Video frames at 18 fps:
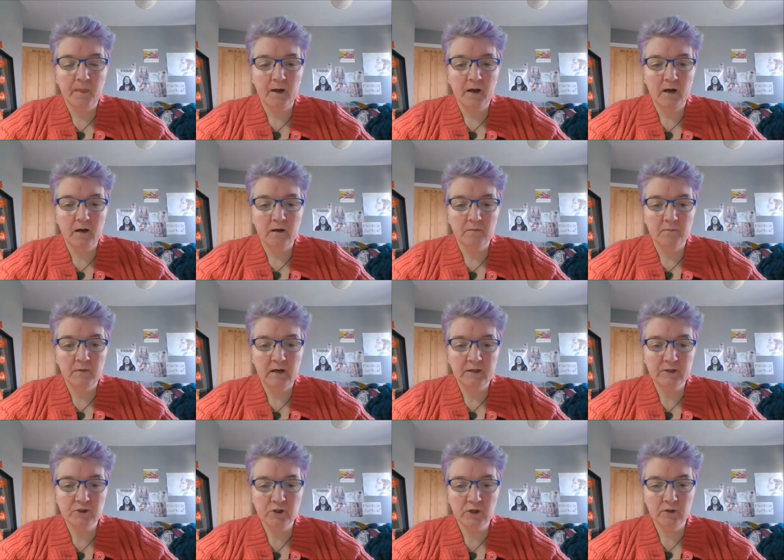um,
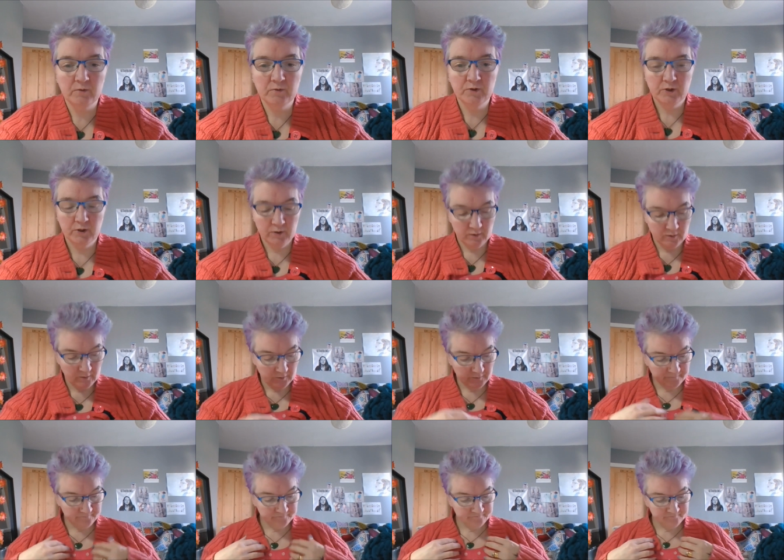I showed
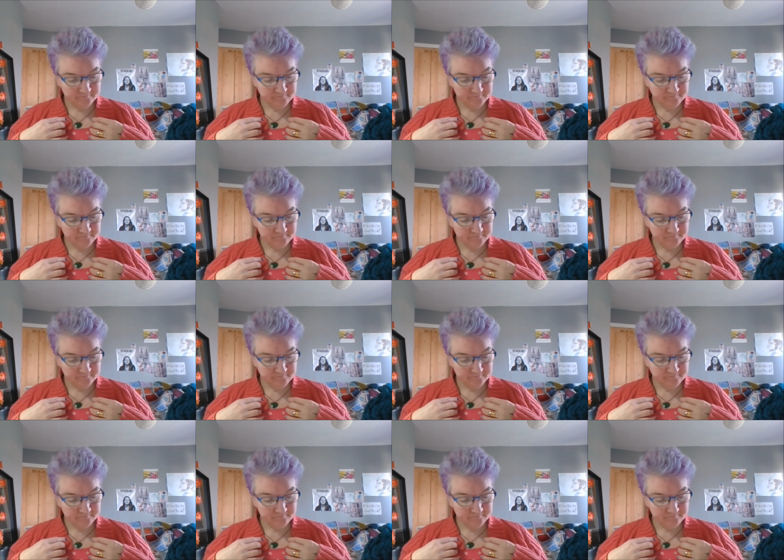you